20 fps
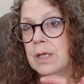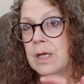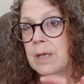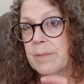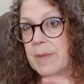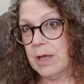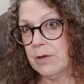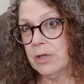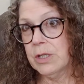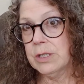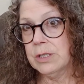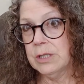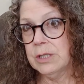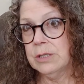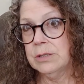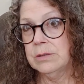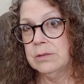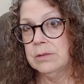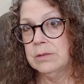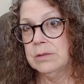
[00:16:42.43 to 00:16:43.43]

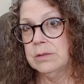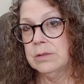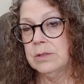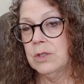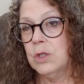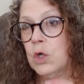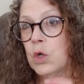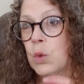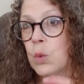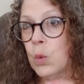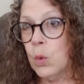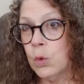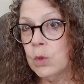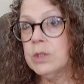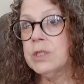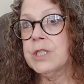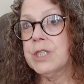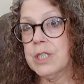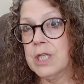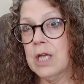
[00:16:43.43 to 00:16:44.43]
America
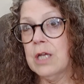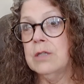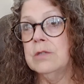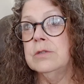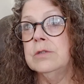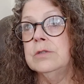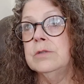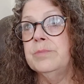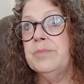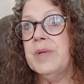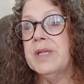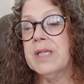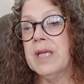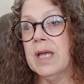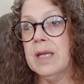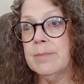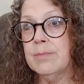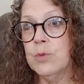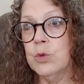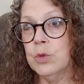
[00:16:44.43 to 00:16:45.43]
also
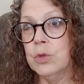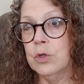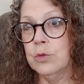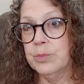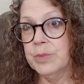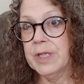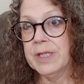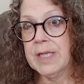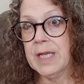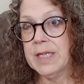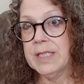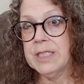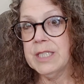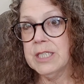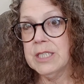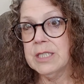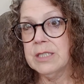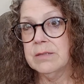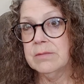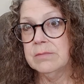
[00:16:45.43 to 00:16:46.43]
became more
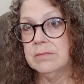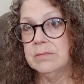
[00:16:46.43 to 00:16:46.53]
complicated.